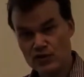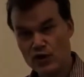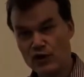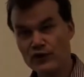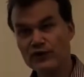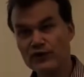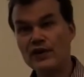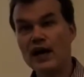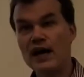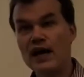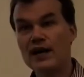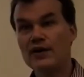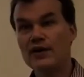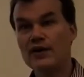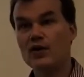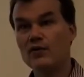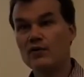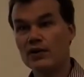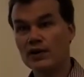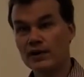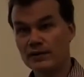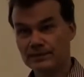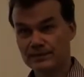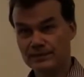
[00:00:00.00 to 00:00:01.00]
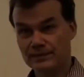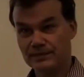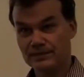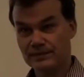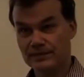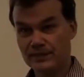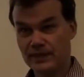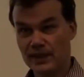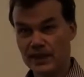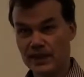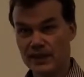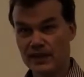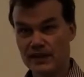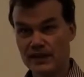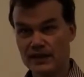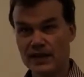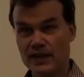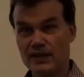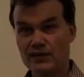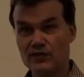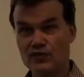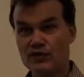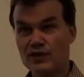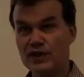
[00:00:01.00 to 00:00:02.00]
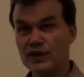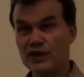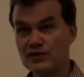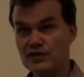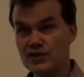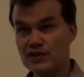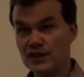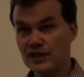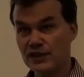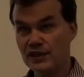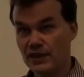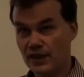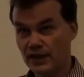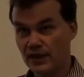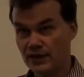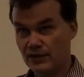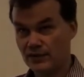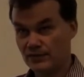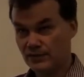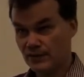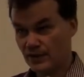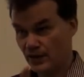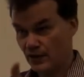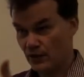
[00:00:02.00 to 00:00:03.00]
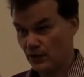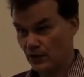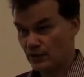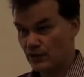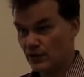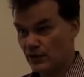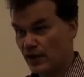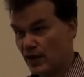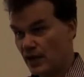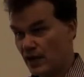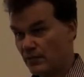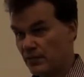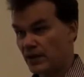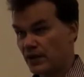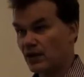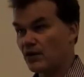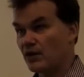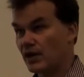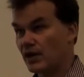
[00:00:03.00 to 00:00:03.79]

soft handover in 3G, that the user can be